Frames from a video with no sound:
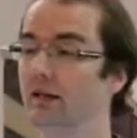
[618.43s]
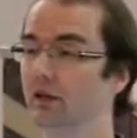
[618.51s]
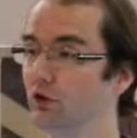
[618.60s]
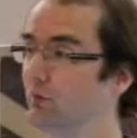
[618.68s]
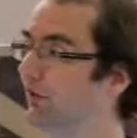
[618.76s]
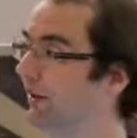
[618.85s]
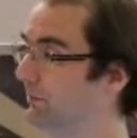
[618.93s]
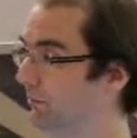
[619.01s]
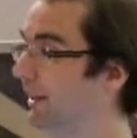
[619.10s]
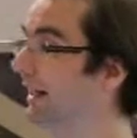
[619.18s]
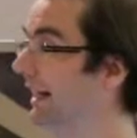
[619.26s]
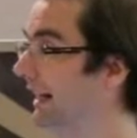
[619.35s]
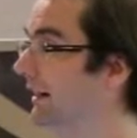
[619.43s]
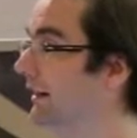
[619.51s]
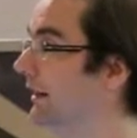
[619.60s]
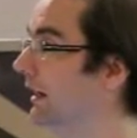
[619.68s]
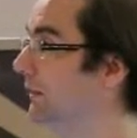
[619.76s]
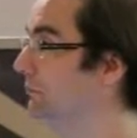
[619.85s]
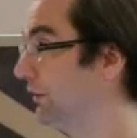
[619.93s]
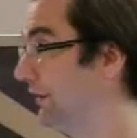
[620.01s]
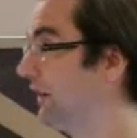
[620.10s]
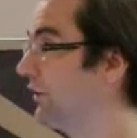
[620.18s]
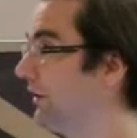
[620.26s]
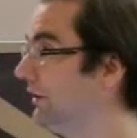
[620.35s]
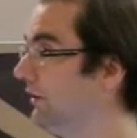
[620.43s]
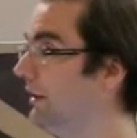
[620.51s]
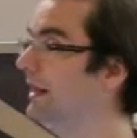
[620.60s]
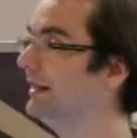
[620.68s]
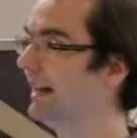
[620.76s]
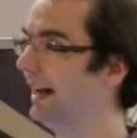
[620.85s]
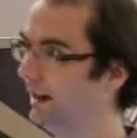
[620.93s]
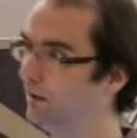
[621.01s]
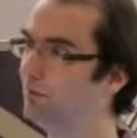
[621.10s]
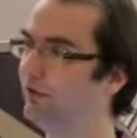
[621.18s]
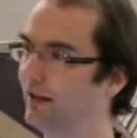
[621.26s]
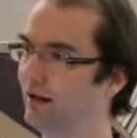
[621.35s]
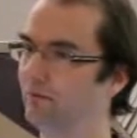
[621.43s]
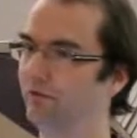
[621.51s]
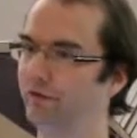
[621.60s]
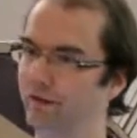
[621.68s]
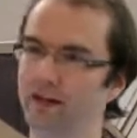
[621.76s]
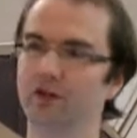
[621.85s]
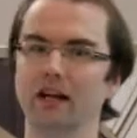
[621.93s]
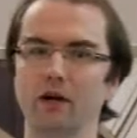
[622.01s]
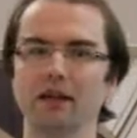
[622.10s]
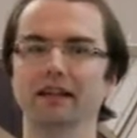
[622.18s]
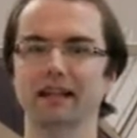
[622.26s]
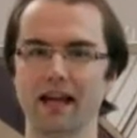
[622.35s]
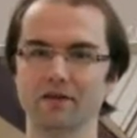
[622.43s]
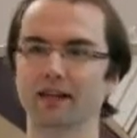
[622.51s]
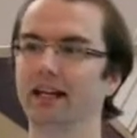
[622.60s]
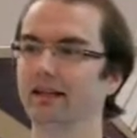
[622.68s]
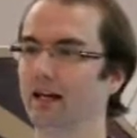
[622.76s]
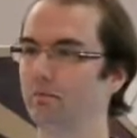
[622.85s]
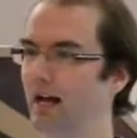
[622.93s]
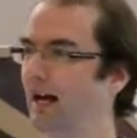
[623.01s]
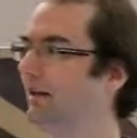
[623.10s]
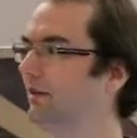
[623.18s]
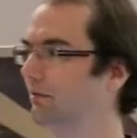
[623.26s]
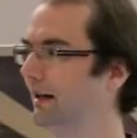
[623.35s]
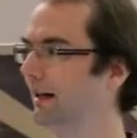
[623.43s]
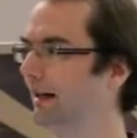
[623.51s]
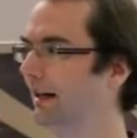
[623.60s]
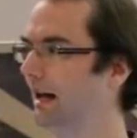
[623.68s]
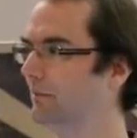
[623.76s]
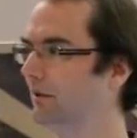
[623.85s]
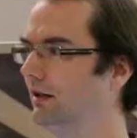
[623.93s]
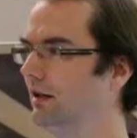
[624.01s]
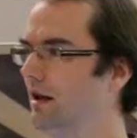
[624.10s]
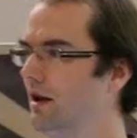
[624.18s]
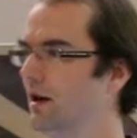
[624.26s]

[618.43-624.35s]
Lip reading: the groups that bring in a professional to help them figure out and navigate that path of making it happen